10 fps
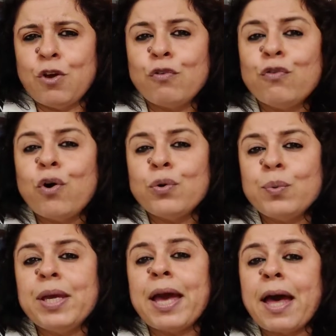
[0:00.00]
for
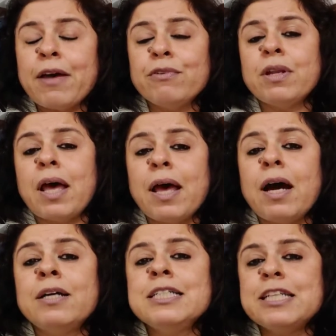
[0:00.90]
we have
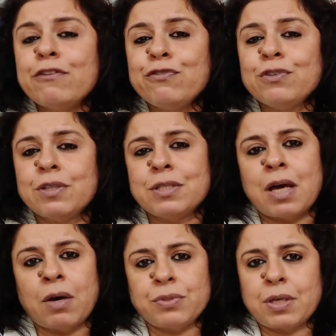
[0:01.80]
a definite
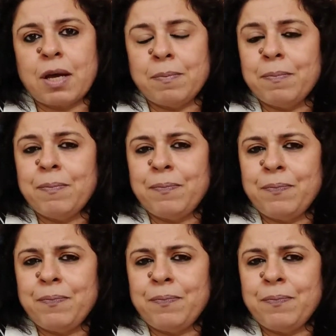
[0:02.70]
outcome,